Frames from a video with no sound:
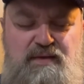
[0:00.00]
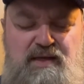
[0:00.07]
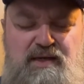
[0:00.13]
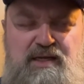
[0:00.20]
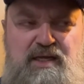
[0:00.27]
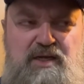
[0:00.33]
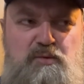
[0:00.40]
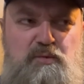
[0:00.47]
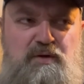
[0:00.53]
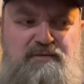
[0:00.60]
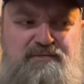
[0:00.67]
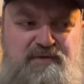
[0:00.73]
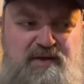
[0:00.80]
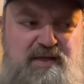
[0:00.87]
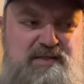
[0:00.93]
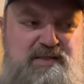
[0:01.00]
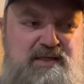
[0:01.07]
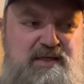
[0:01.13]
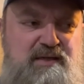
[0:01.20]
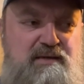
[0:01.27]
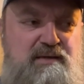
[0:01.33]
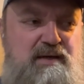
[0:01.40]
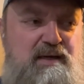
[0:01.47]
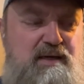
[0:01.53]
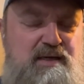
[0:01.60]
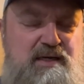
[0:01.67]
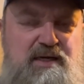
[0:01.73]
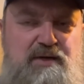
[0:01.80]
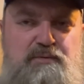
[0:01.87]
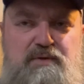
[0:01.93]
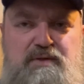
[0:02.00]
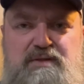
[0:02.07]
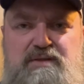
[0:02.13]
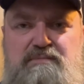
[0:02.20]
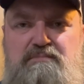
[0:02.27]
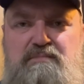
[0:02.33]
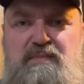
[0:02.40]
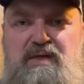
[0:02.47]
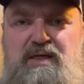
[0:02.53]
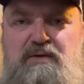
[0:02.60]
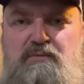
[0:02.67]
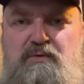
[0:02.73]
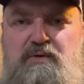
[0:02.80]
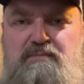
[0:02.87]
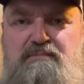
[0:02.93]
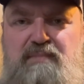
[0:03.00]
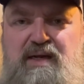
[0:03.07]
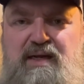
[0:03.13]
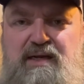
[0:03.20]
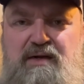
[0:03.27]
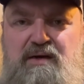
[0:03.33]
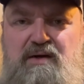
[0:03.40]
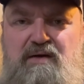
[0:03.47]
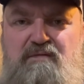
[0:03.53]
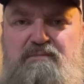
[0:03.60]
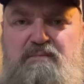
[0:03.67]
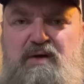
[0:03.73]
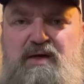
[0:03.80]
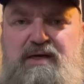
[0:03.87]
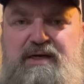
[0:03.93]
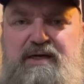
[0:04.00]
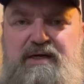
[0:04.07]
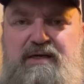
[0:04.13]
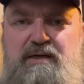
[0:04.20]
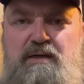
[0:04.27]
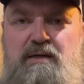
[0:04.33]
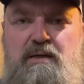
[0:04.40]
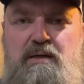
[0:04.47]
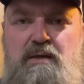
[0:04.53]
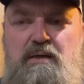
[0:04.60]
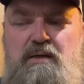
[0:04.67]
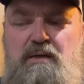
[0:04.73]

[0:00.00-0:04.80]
that he would visit and then he would he would make enough money to